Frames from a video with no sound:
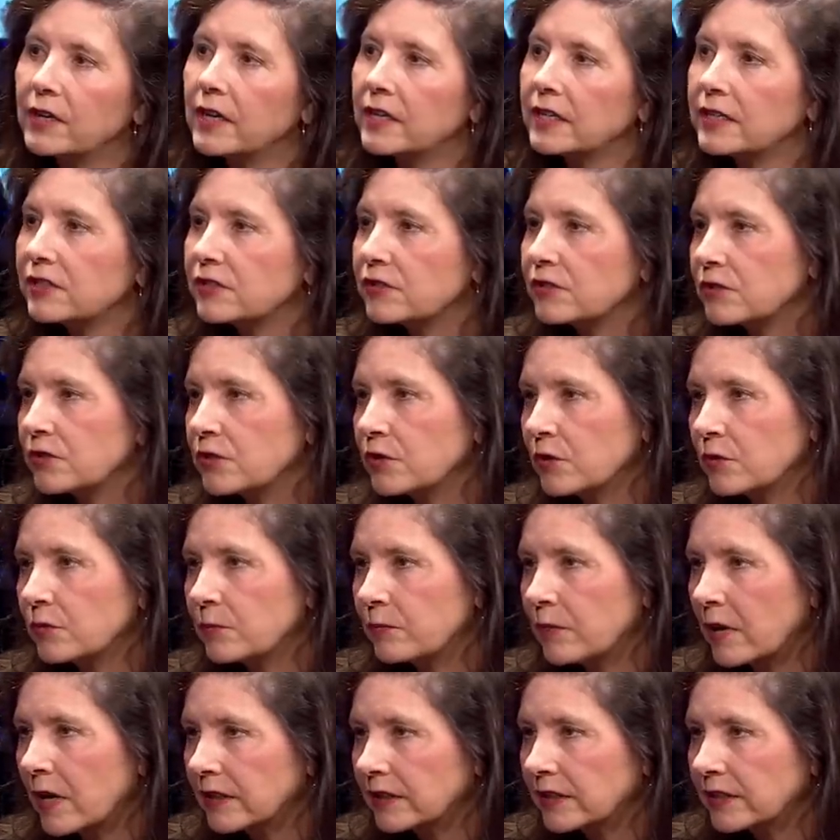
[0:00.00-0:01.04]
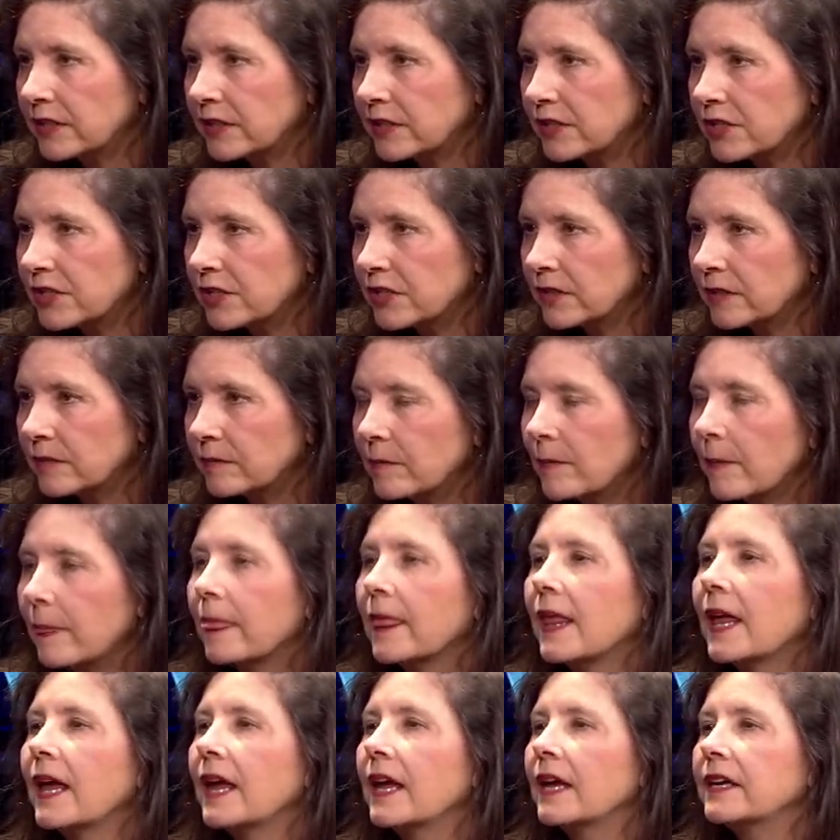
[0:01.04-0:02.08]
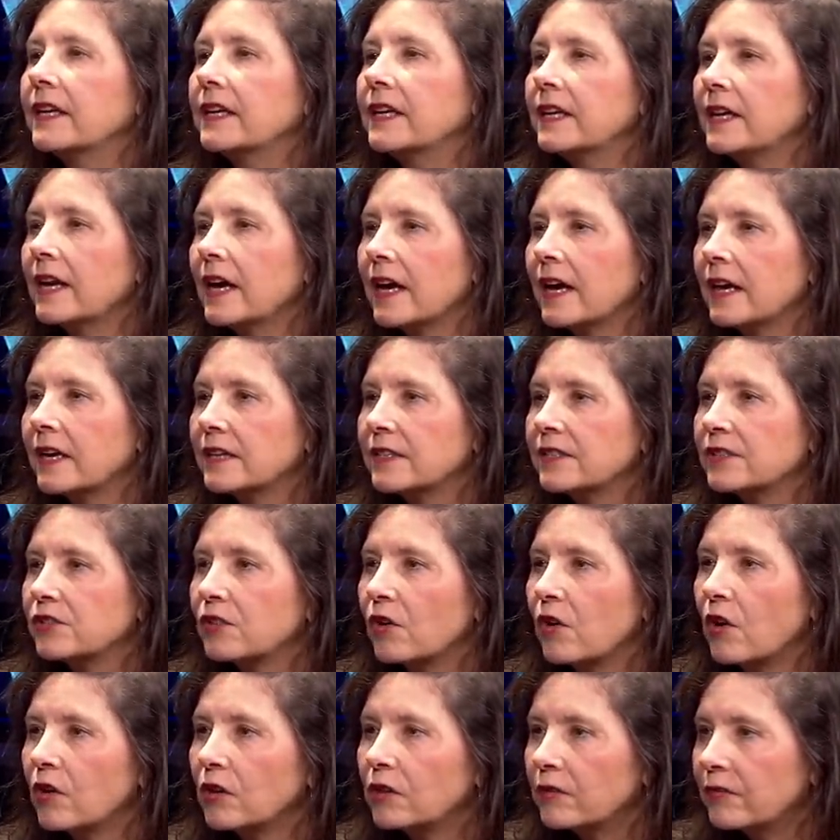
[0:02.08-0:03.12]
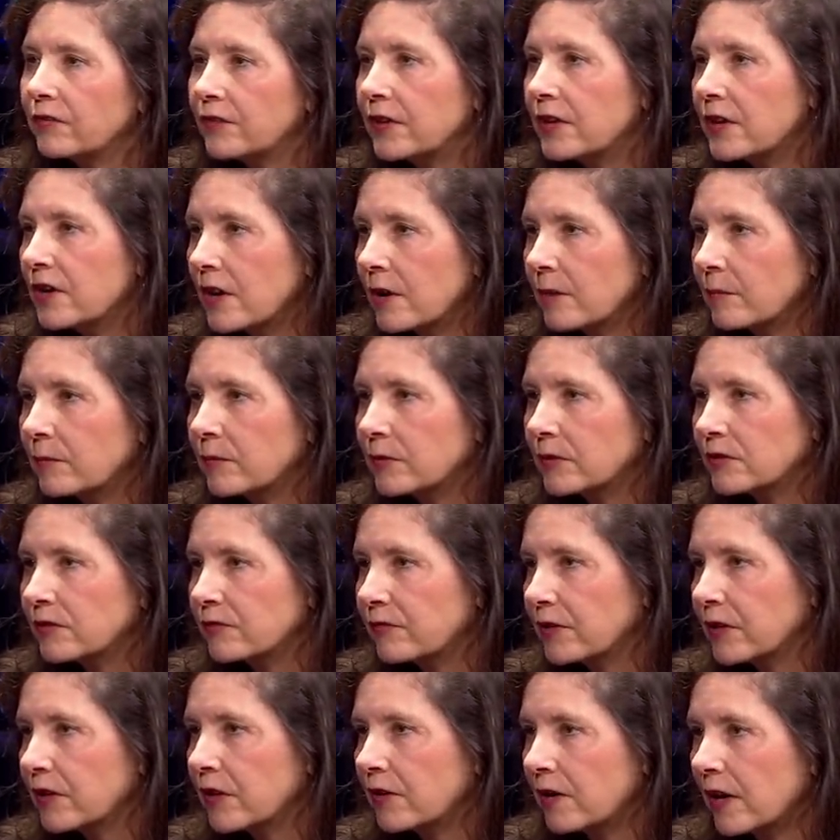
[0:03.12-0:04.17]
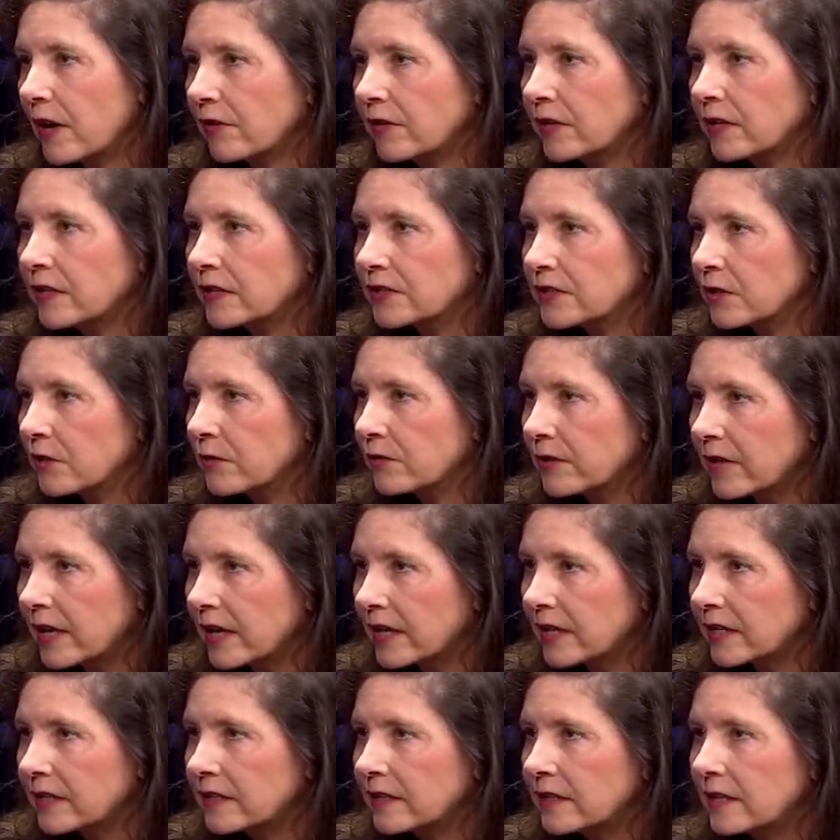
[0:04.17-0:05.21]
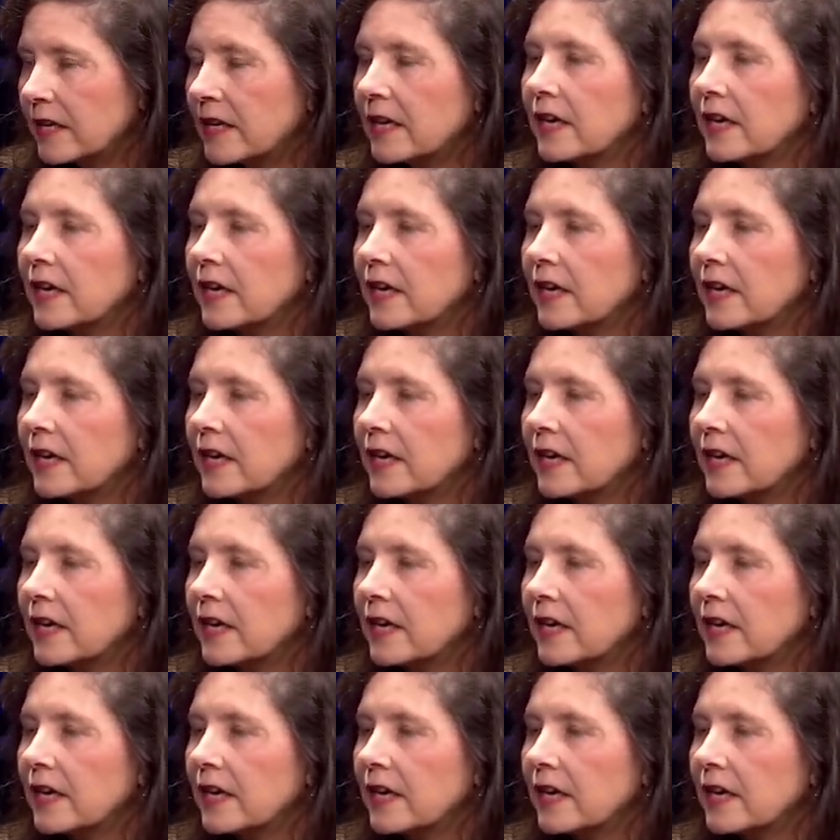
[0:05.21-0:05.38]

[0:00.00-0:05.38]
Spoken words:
astute politician, and he has all of the numbers figured out in his own head,